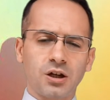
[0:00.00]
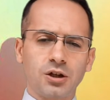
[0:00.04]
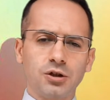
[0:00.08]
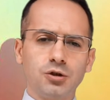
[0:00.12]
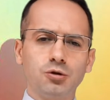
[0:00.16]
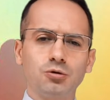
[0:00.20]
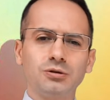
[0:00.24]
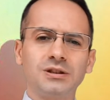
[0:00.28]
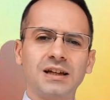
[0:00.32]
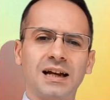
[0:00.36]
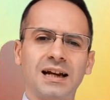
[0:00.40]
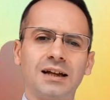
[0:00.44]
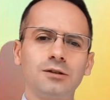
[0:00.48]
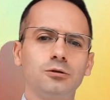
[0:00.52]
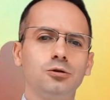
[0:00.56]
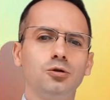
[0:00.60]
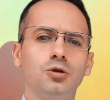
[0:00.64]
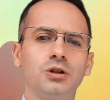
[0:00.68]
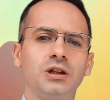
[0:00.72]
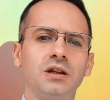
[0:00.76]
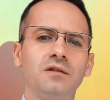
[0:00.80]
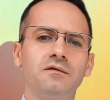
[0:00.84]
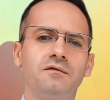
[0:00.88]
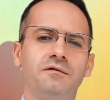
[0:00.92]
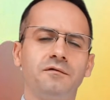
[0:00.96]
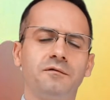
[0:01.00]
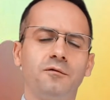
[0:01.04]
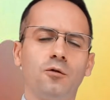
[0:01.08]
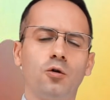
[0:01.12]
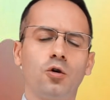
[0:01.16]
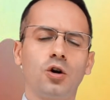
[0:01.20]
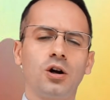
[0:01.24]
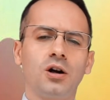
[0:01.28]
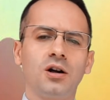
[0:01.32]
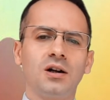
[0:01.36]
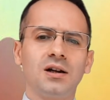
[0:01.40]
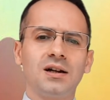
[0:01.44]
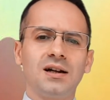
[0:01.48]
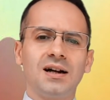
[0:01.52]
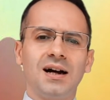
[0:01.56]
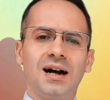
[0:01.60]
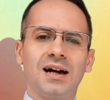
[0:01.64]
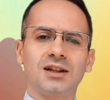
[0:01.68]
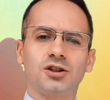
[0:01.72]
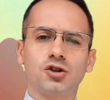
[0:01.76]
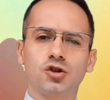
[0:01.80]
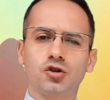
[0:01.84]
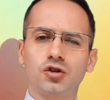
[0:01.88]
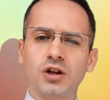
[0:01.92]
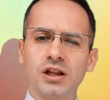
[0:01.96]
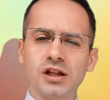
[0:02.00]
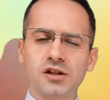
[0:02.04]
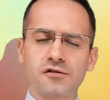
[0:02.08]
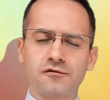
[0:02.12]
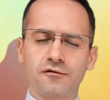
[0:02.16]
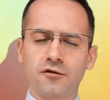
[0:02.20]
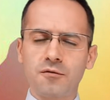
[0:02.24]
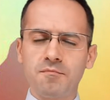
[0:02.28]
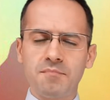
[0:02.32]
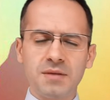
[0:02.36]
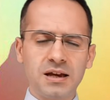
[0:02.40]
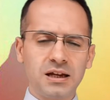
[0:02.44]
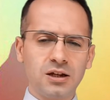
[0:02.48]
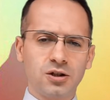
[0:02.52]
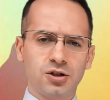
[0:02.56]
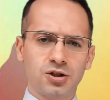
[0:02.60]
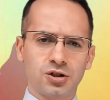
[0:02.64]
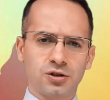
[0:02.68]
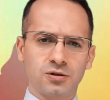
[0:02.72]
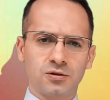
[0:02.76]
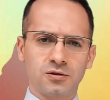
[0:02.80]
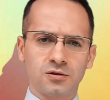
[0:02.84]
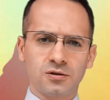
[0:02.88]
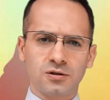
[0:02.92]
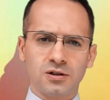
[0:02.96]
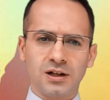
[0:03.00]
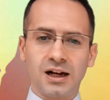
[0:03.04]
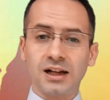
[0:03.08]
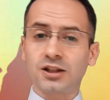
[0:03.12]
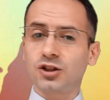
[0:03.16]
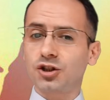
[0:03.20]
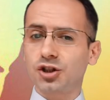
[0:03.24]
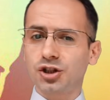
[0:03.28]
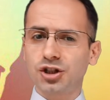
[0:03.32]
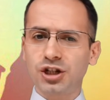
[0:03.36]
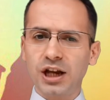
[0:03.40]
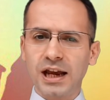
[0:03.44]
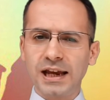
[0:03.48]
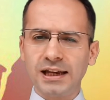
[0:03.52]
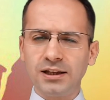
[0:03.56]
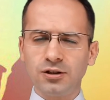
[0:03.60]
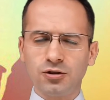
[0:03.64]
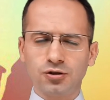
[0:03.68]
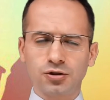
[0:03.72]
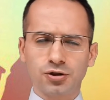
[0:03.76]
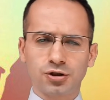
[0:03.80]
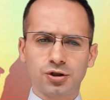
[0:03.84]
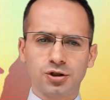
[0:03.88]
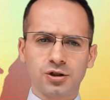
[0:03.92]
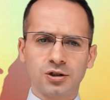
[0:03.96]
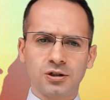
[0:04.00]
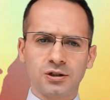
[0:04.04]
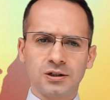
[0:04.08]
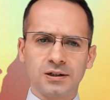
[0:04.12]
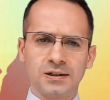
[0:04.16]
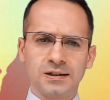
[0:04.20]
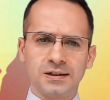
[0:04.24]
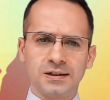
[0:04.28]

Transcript: You that are looking for a transformation, a change